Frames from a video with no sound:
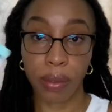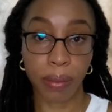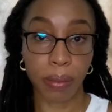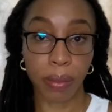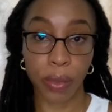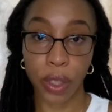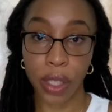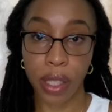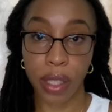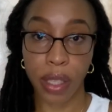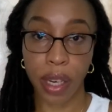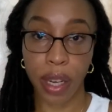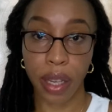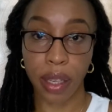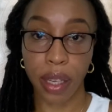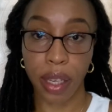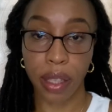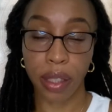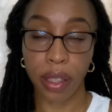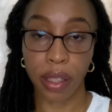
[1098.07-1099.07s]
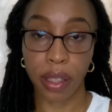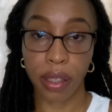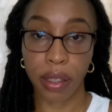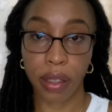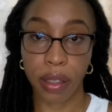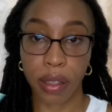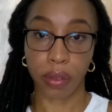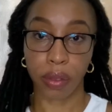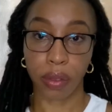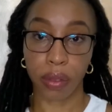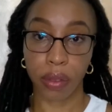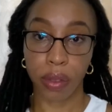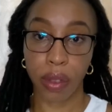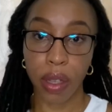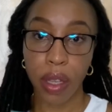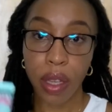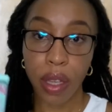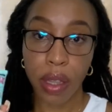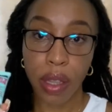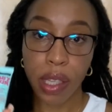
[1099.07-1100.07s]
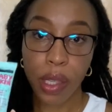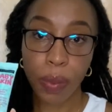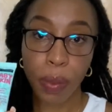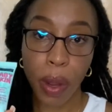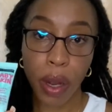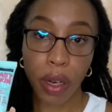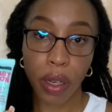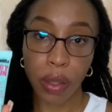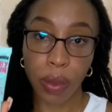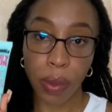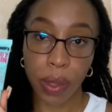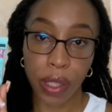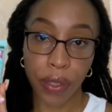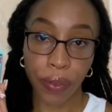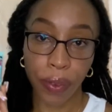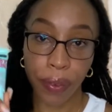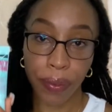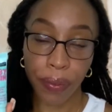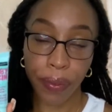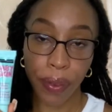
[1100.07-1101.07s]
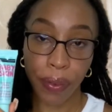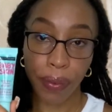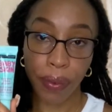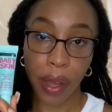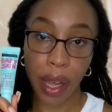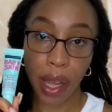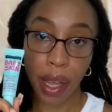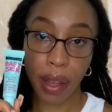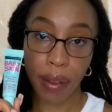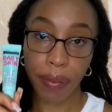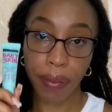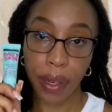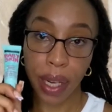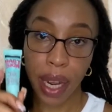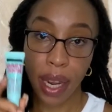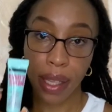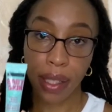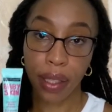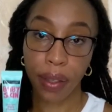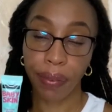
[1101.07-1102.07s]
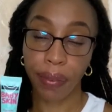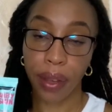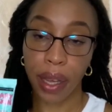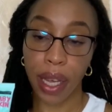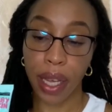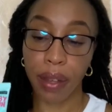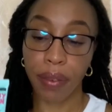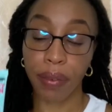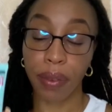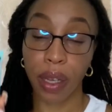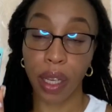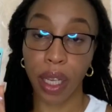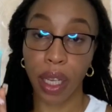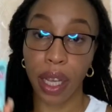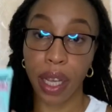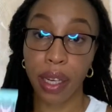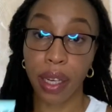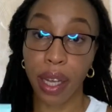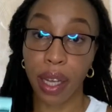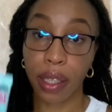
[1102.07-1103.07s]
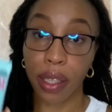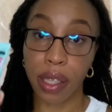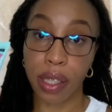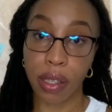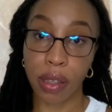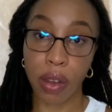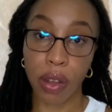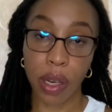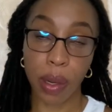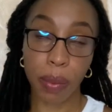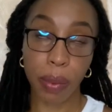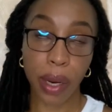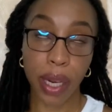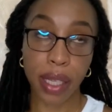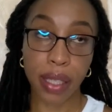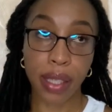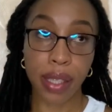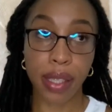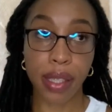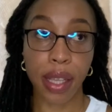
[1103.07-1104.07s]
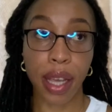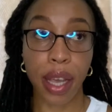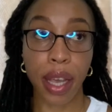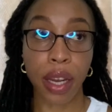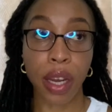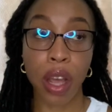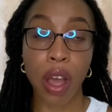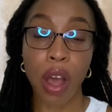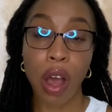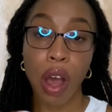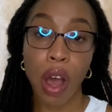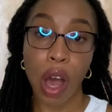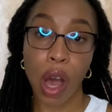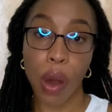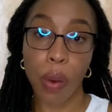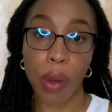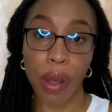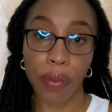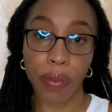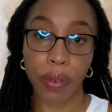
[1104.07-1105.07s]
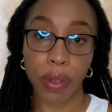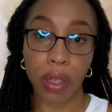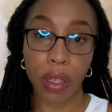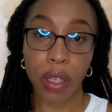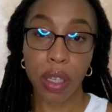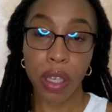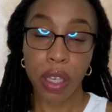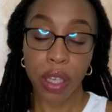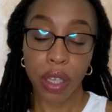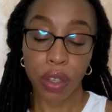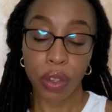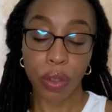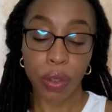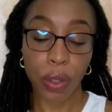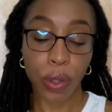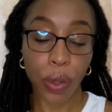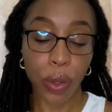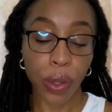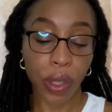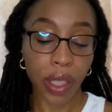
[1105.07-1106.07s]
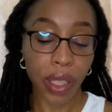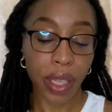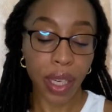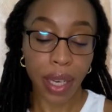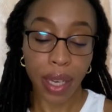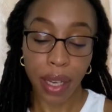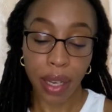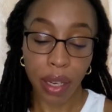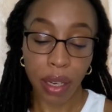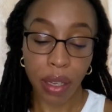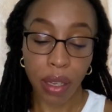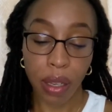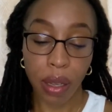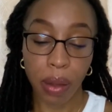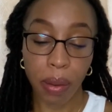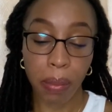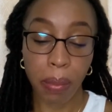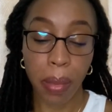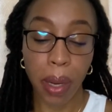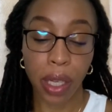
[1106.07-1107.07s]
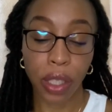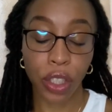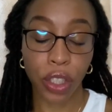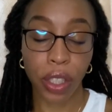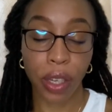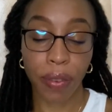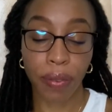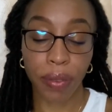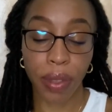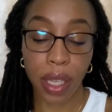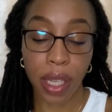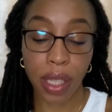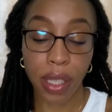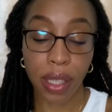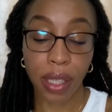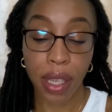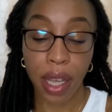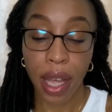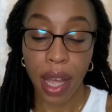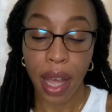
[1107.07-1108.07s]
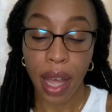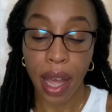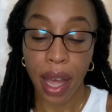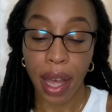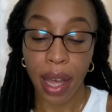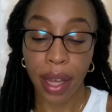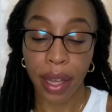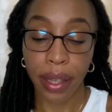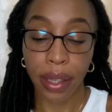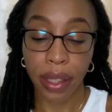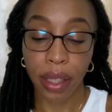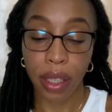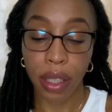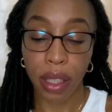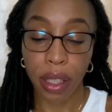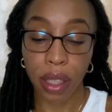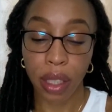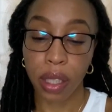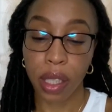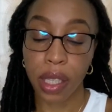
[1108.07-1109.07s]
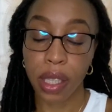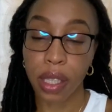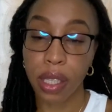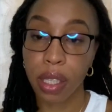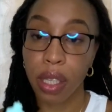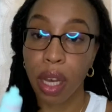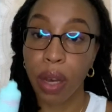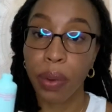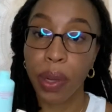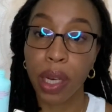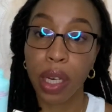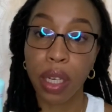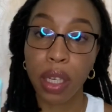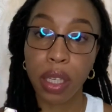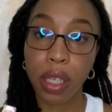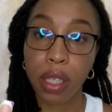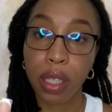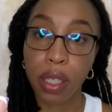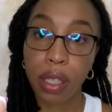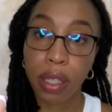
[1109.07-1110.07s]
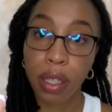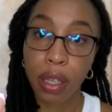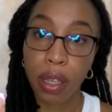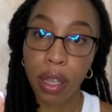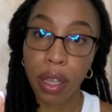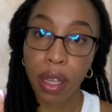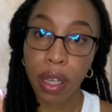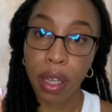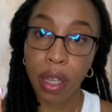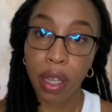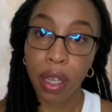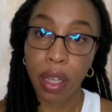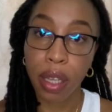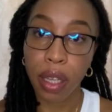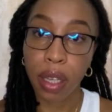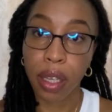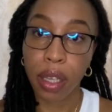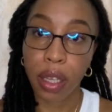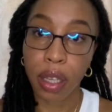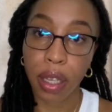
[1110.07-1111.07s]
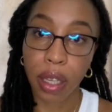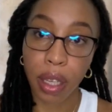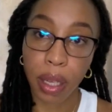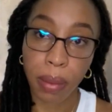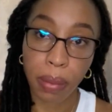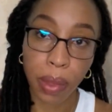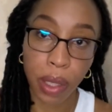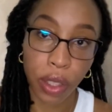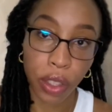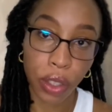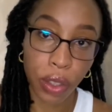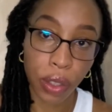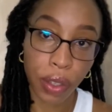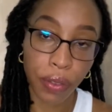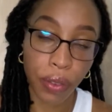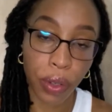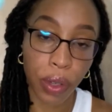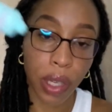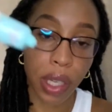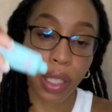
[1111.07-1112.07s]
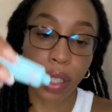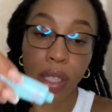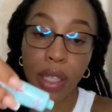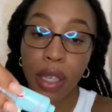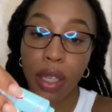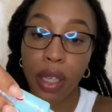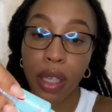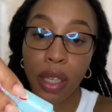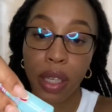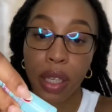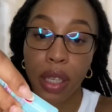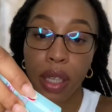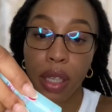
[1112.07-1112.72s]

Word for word: just like that this product was 55.95 again that is on the pricey side however you don't need much of this and this is how it looks I'm not sure if you all have seen it